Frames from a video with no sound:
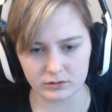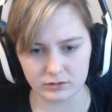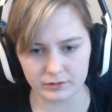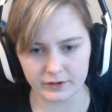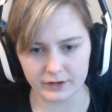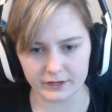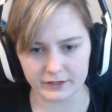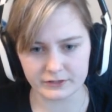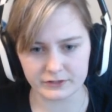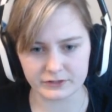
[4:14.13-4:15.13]
Okay,
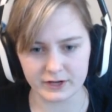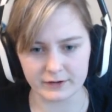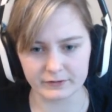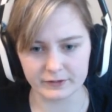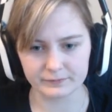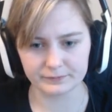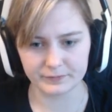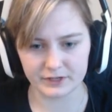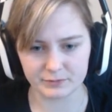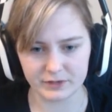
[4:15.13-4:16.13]
here's the start of it then.
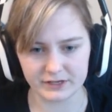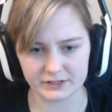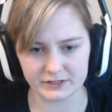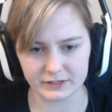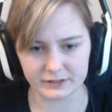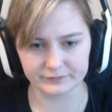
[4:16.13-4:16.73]
There's piggies here.